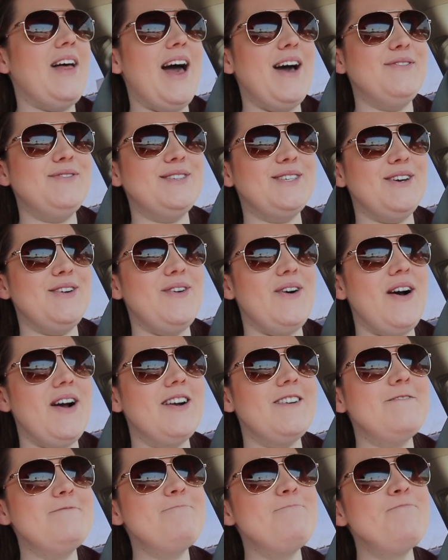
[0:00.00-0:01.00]
laugh so
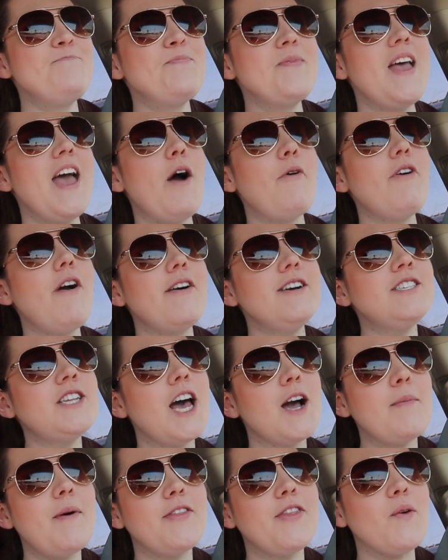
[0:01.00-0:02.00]
hard. And we always
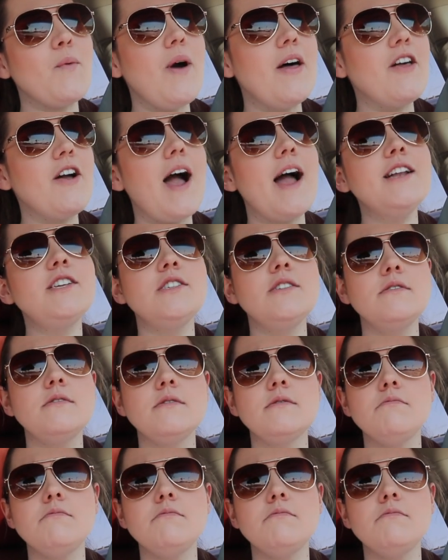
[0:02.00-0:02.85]
talk about the weather. I,